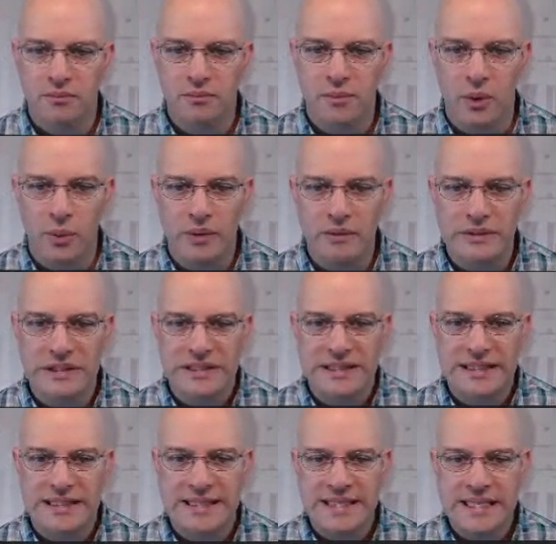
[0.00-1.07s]
but we
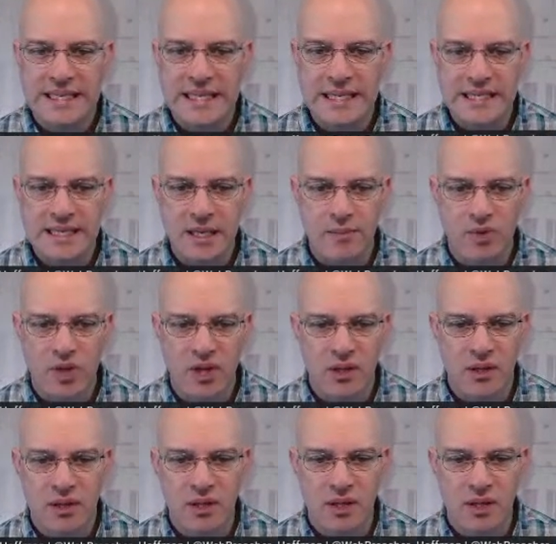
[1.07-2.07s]
really need something